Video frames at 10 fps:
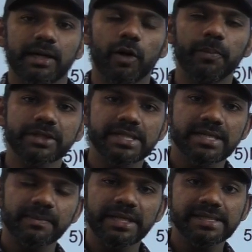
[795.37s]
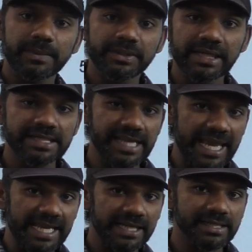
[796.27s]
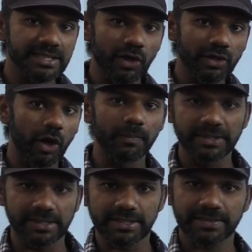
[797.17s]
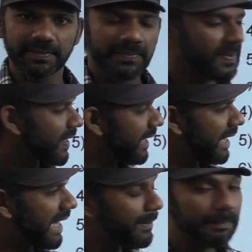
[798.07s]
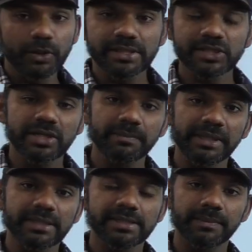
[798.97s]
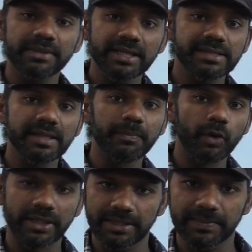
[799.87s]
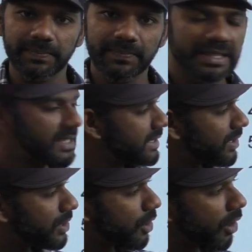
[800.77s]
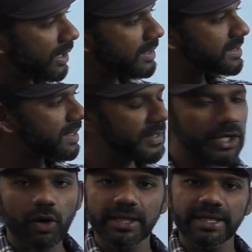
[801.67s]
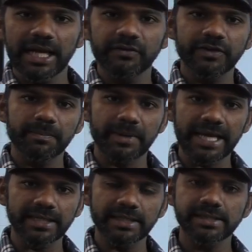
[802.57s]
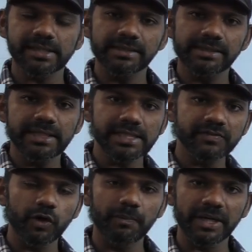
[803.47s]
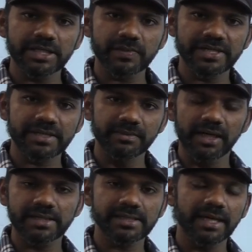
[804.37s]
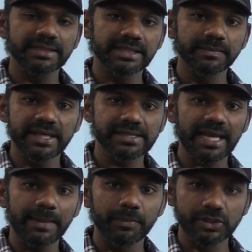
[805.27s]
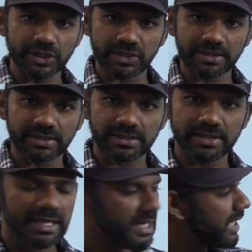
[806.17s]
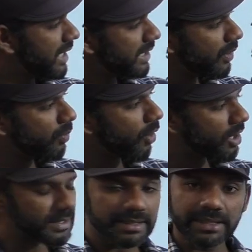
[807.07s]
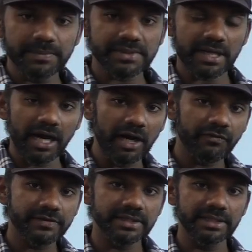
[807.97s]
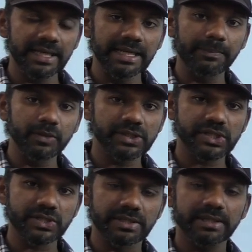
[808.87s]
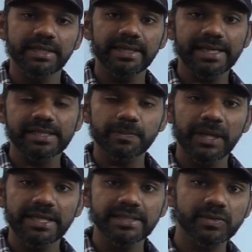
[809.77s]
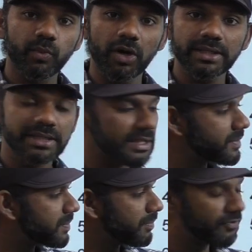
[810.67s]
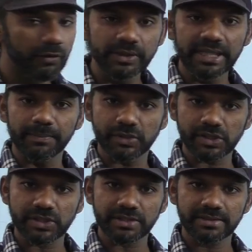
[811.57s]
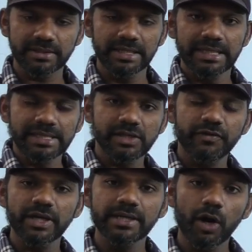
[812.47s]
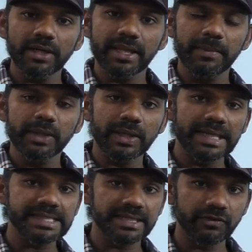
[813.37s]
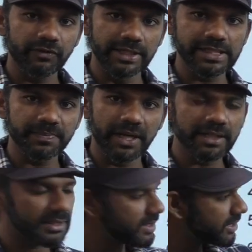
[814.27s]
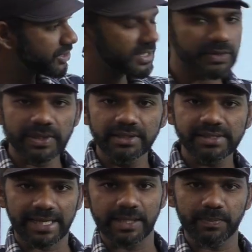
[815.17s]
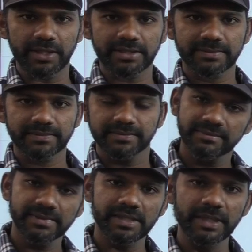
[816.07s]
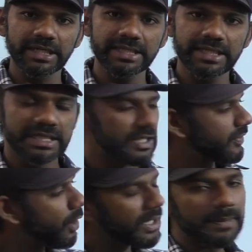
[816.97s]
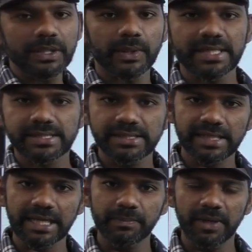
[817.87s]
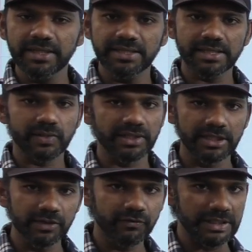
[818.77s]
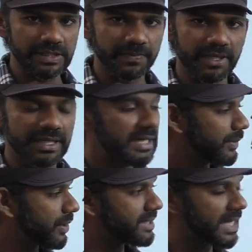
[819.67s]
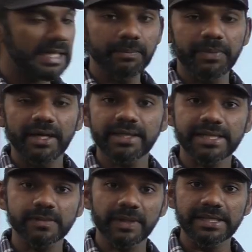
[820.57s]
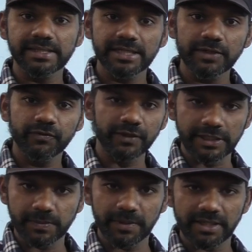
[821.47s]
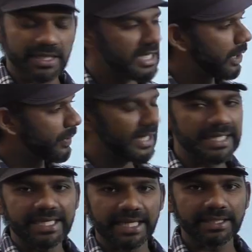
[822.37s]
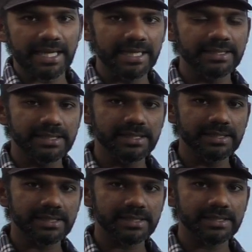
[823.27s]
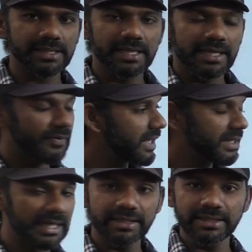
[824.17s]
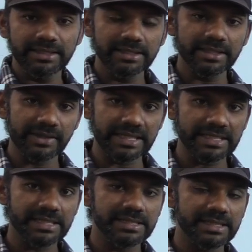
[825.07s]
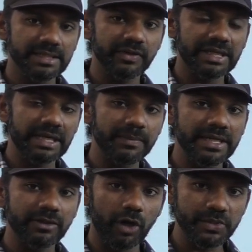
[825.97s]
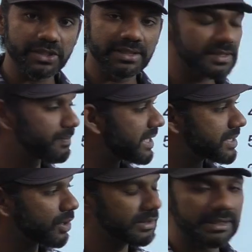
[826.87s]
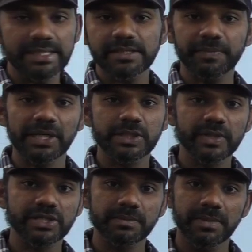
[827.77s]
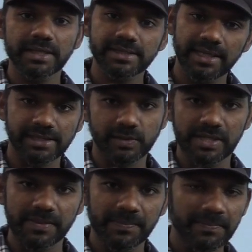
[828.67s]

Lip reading: Opposition means something that is against or opposite. Apposition means something that is supporting. So colon, semicolon, hyphen, brackets, these four punctuation marks are termed as appositions. Now, what comes after an apposition explains what comes before the apposition. So if you are not able to understand the first part, just read the second part. Similarly, if you're not able to understand the second part, just read the first part. Because second part explains the first part. We can get answers, we can get the correct answer, we can eliminate options based on these punctuation marks as well.